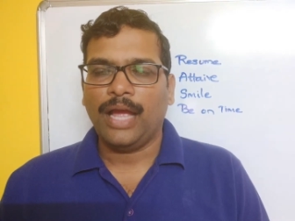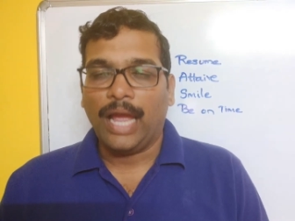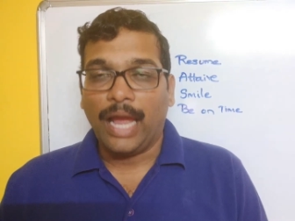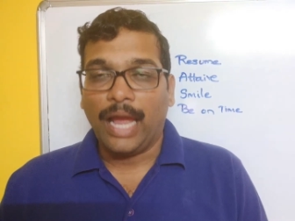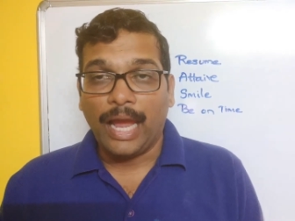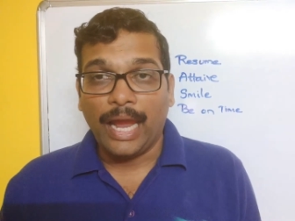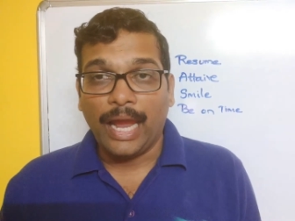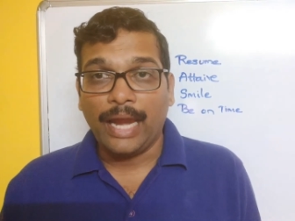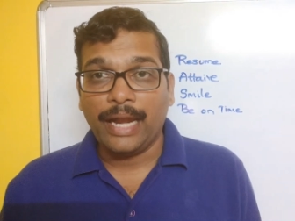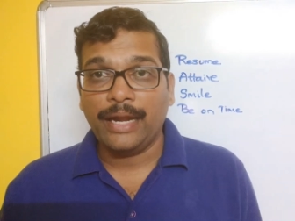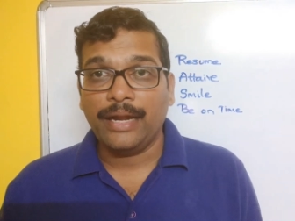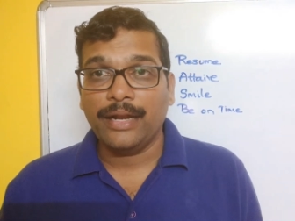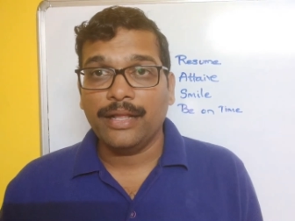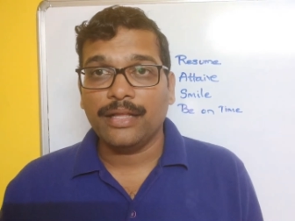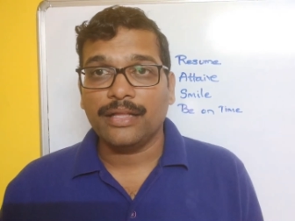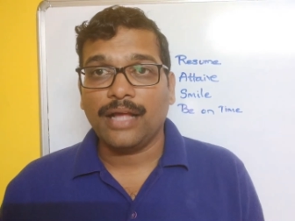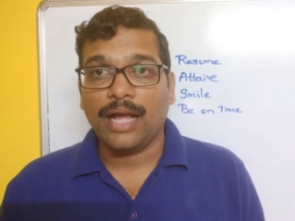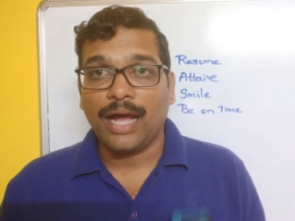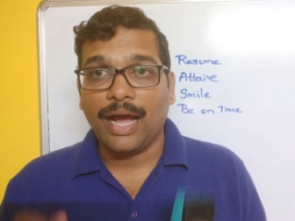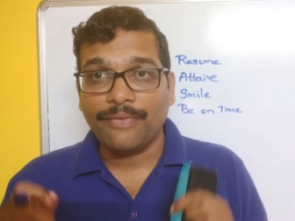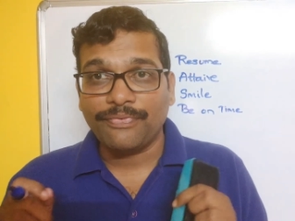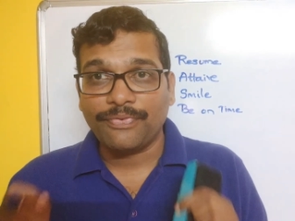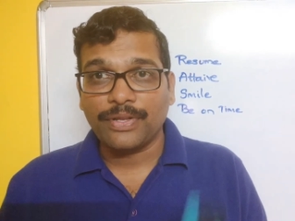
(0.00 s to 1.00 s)
And
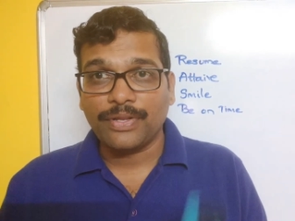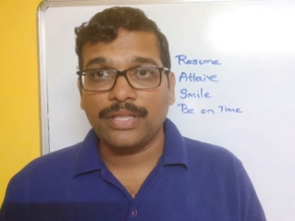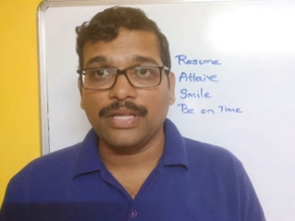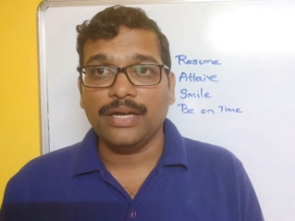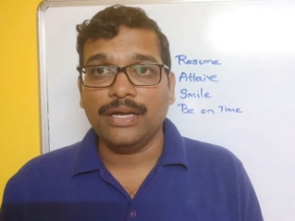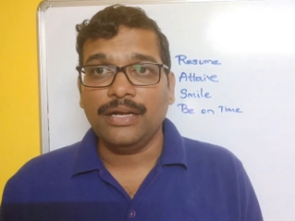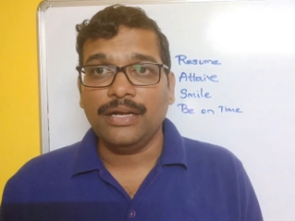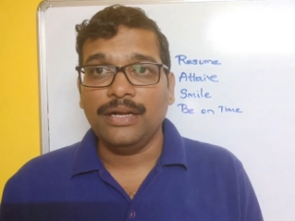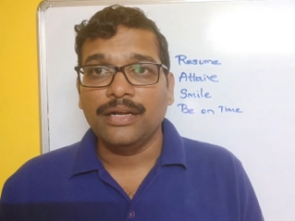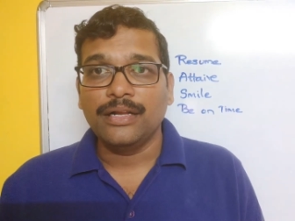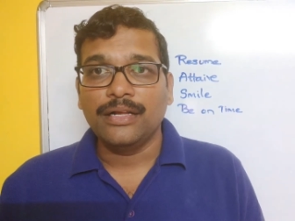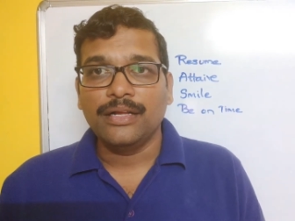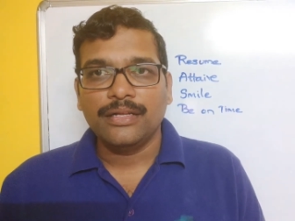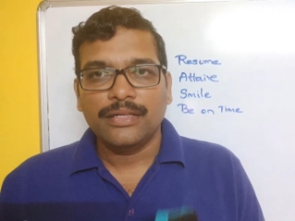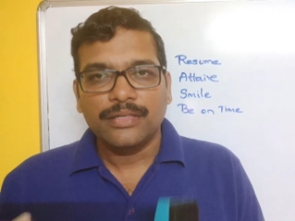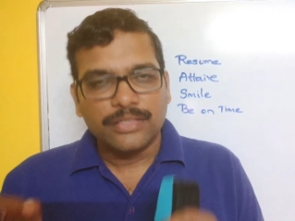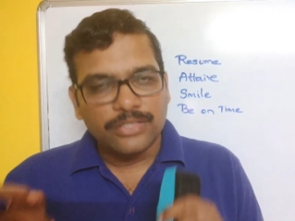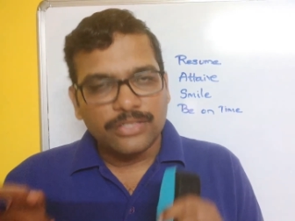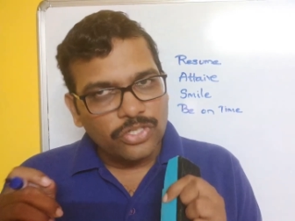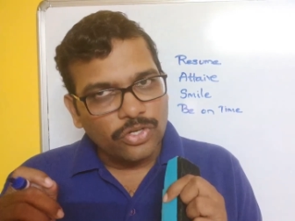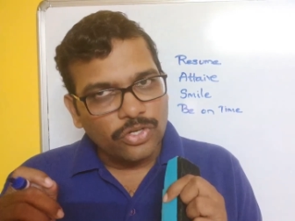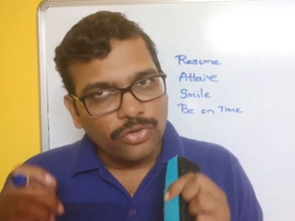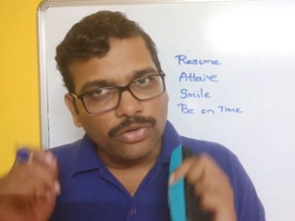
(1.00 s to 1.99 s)
after that,
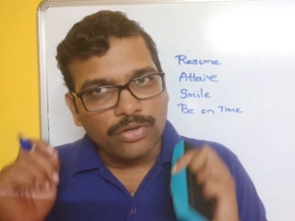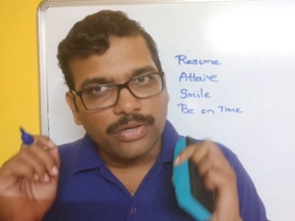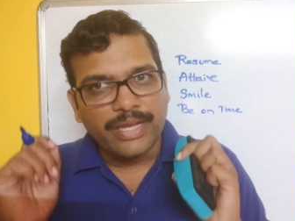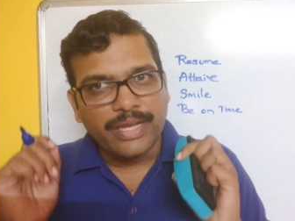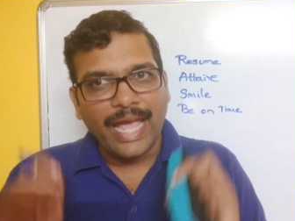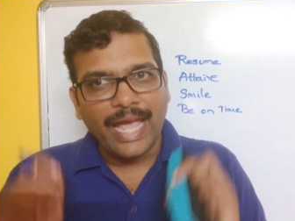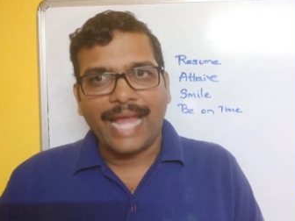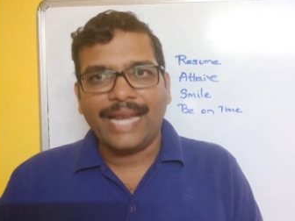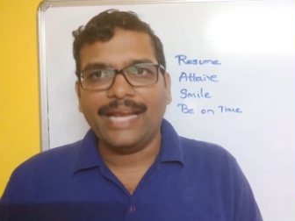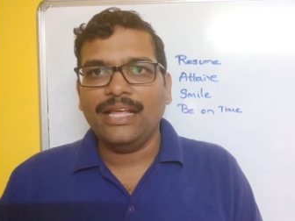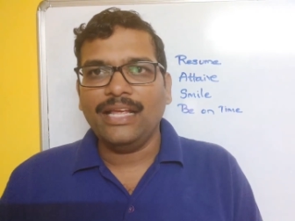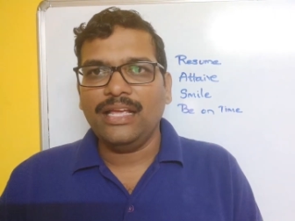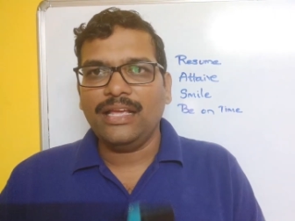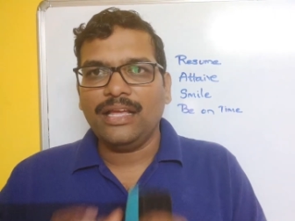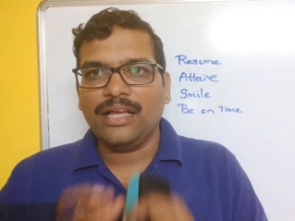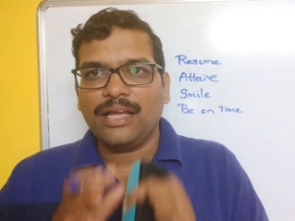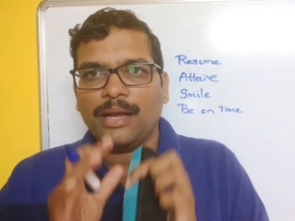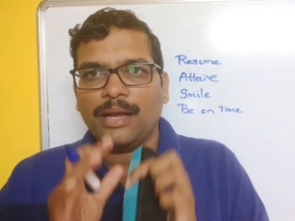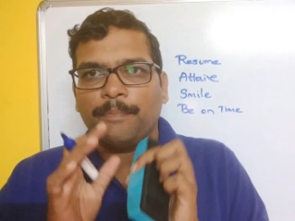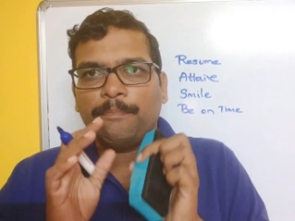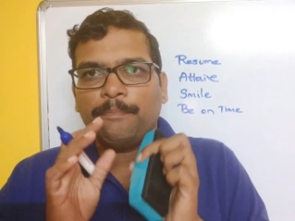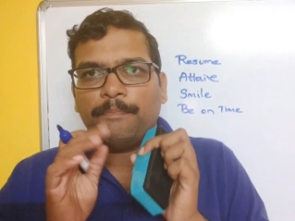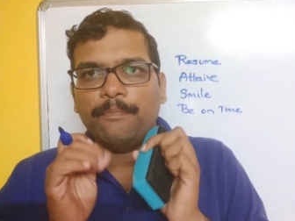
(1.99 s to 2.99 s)
so carry
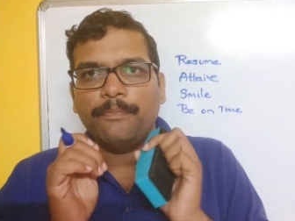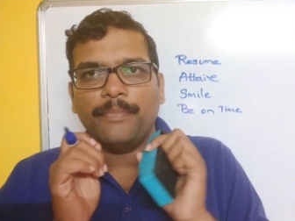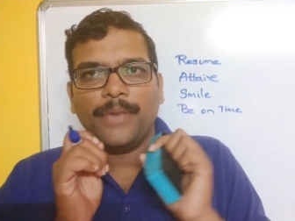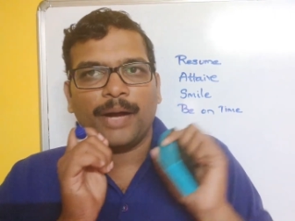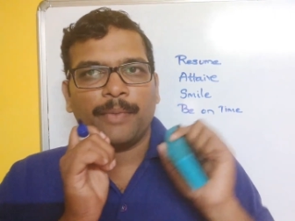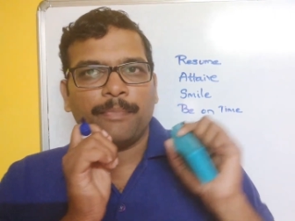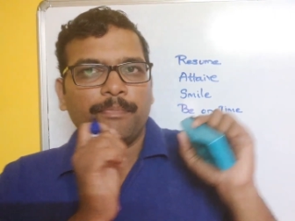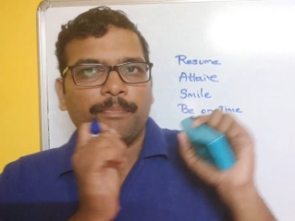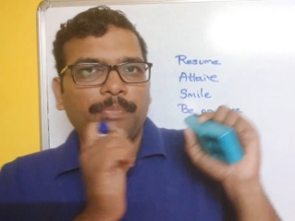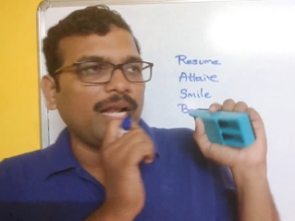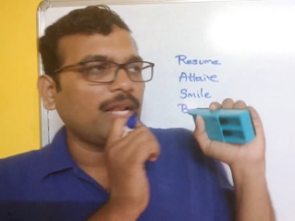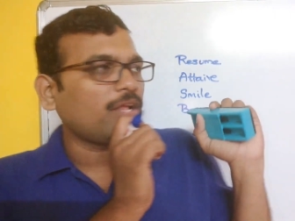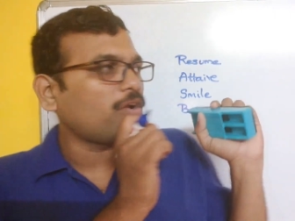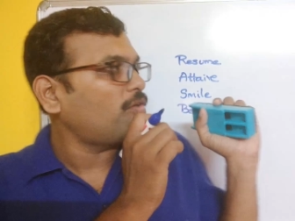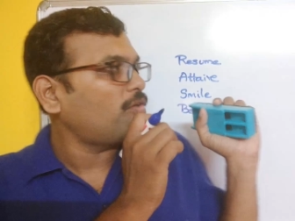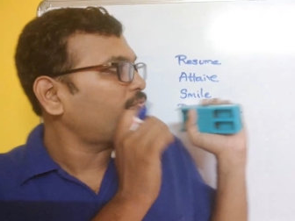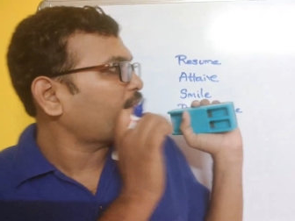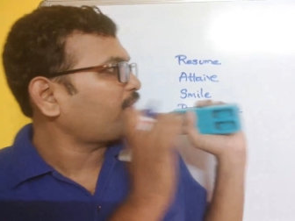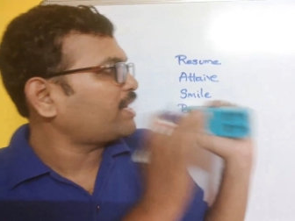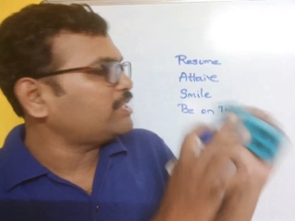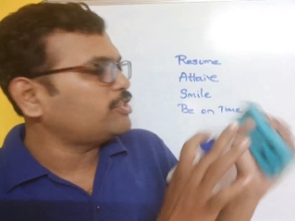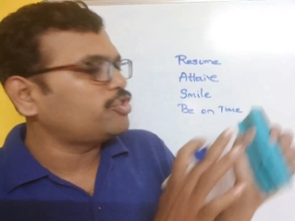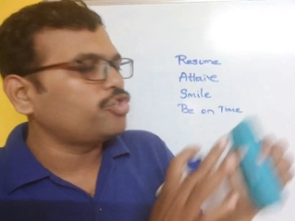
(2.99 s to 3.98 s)
a bulk
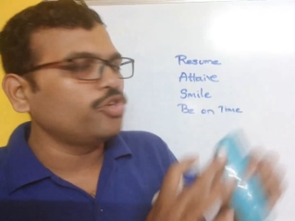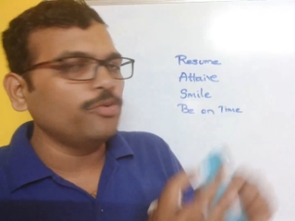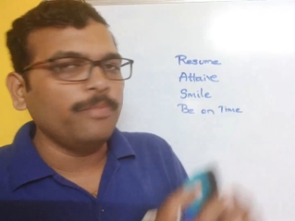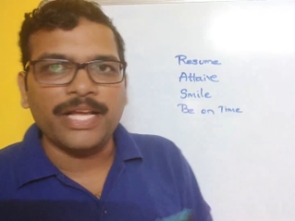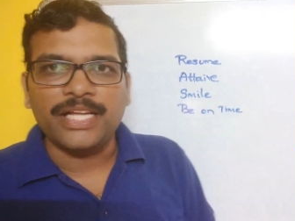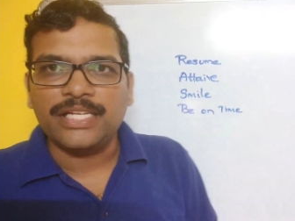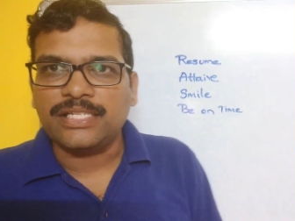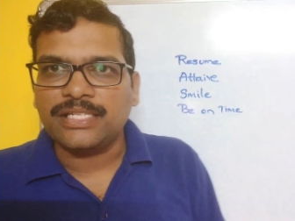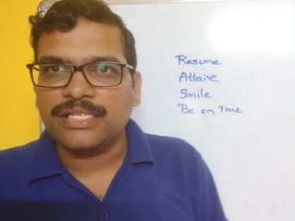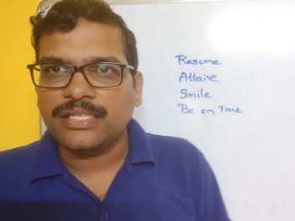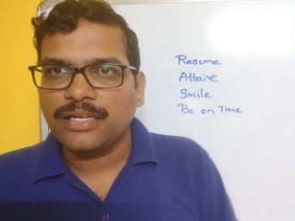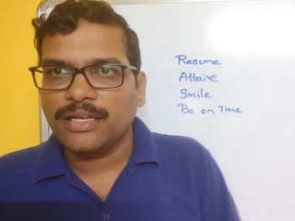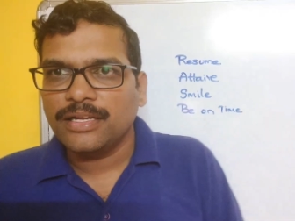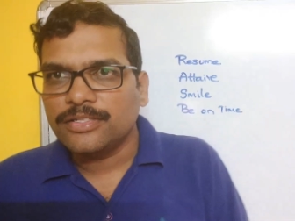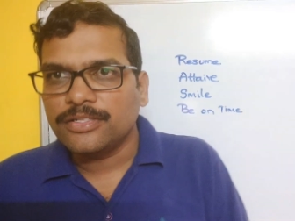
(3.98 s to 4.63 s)
of resumes.